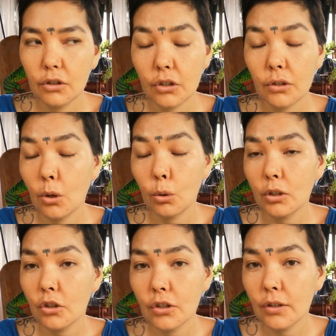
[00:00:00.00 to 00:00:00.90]
just
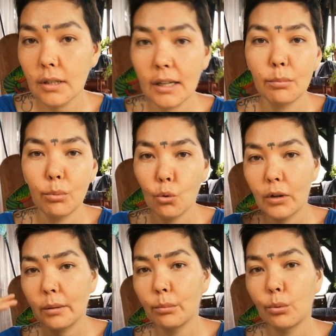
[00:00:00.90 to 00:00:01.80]
knowledge is like
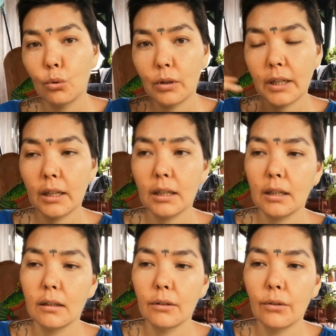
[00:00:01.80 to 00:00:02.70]
pouring
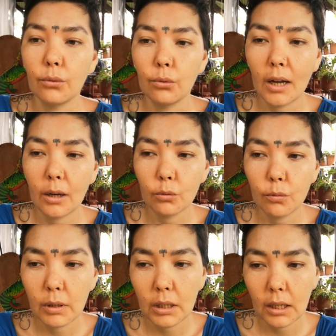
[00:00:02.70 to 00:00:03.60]

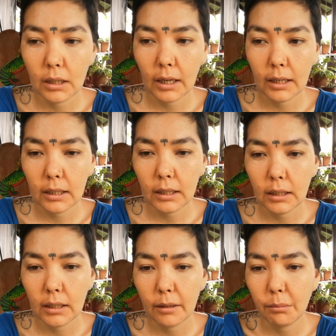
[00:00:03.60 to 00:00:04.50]
throughout me, and
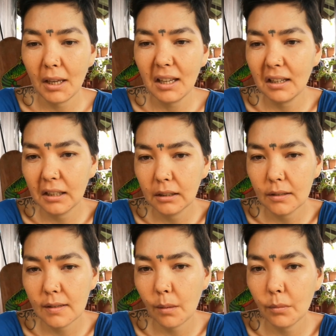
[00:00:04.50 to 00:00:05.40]
I make
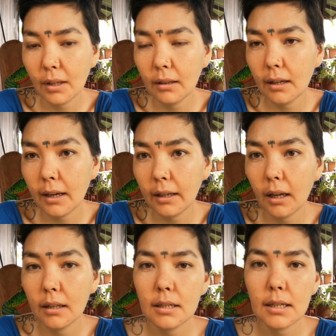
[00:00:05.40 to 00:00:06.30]
something that I
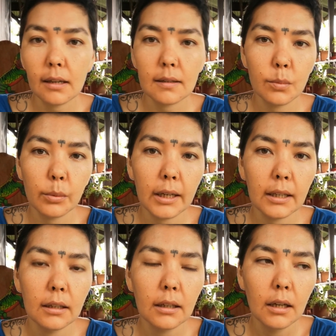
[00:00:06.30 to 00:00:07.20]
can't
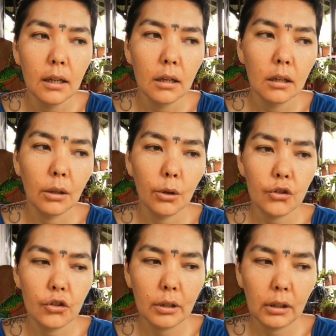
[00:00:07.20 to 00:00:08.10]
explain
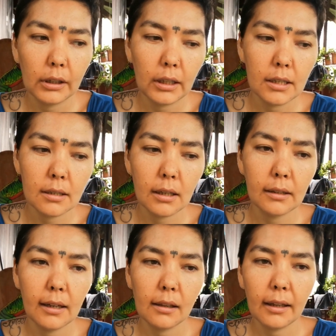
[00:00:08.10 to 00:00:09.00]
logically. It's
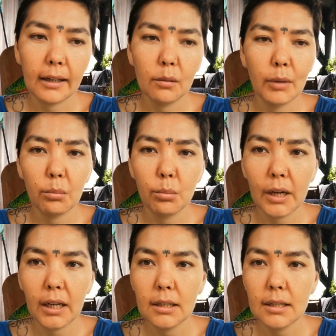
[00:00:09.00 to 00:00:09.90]
not that like my
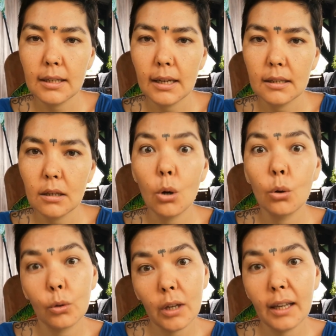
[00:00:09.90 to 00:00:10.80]
brain says,
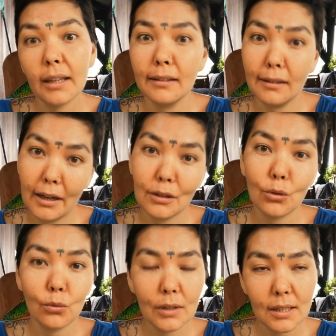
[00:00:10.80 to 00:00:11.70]
oh okay, I
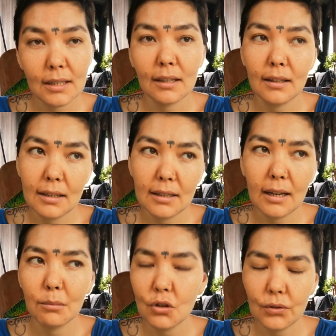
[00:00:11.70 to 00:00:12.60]
know this and this,
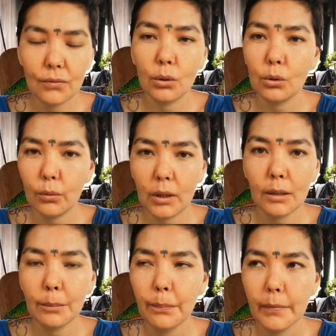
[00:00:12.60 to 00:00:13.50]
I'm just following.